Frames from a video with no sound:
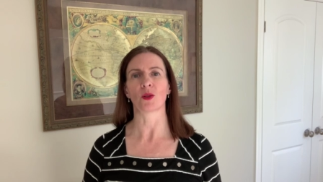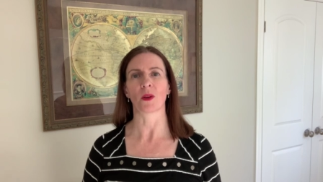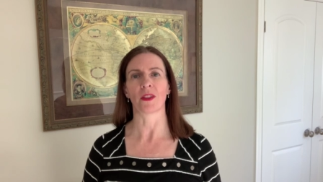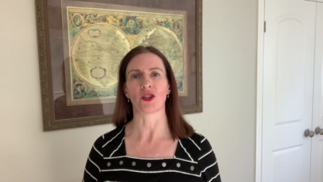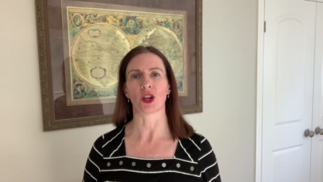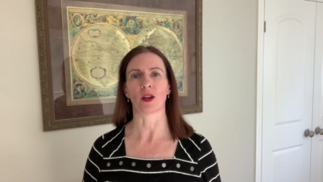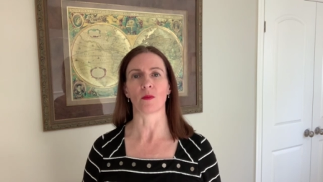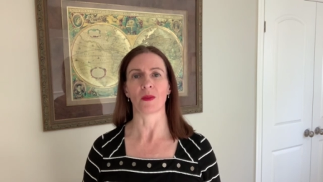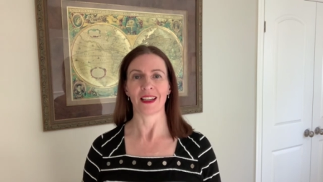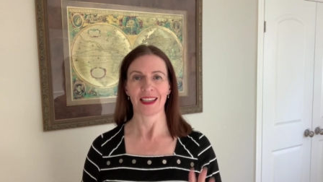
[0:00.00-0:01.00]
with the
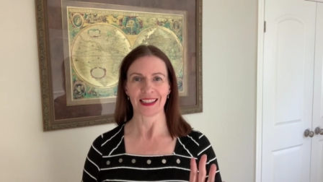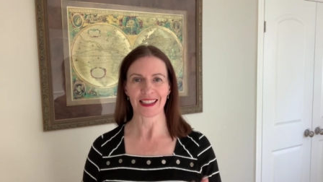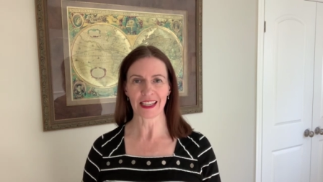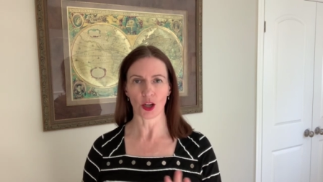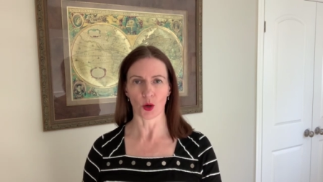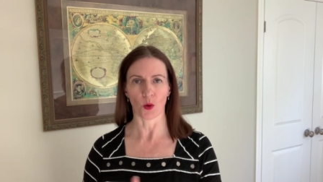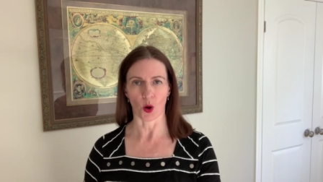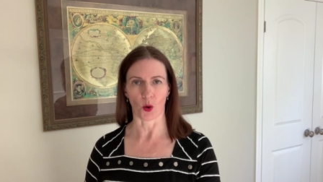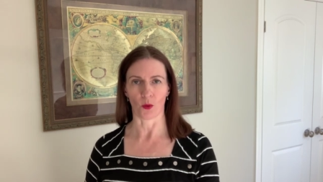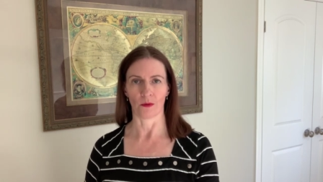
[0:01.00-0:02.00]
term
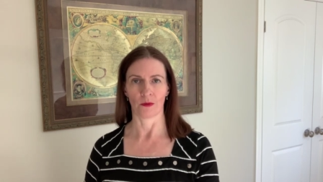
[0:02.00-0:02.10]
COO,